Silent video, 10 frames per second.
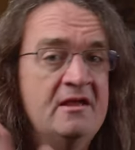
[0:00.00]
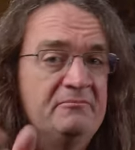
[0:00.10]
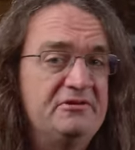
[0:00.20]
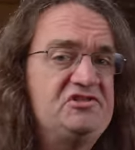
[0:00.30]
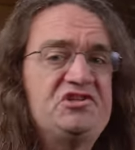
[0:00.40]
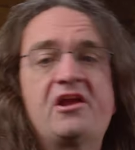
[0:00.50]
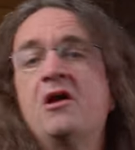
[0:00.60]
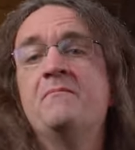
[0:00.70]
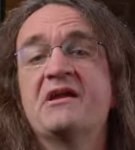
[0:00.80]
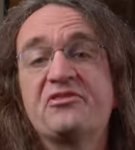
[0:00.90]
please check
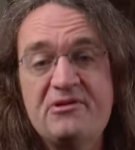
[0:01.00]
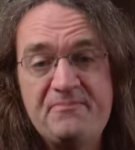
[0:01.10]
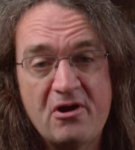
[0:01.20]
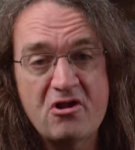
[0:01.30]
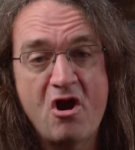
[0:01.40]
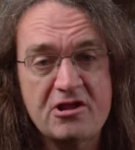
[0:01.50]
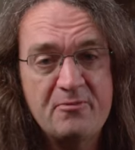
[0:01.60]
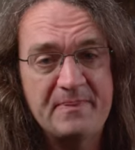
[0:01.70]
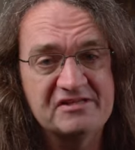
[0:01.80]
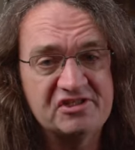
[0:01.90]
out my three-part audio
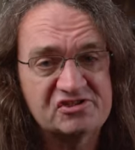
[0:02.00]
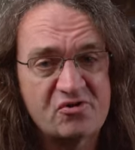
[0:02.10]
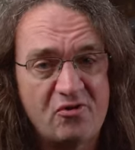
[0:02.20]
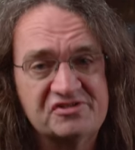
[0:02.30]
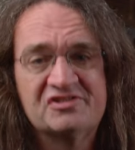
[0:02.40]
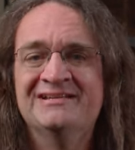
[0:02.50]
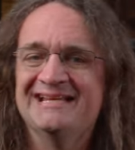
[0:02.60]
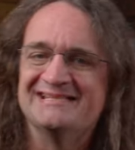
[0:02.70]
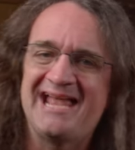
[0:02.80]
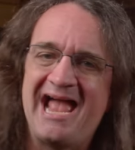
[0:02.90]
basics course.
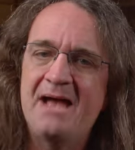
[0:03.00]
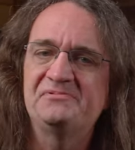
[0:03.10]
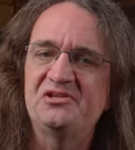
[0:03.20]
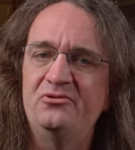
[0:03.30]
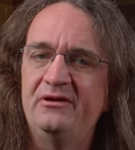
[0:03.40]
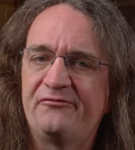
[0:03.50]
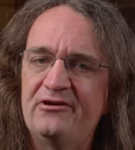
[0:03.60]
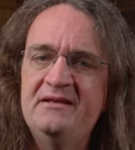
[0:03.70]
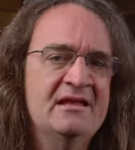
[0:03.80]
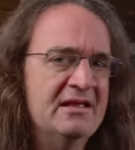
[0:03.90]
It's absolutely free.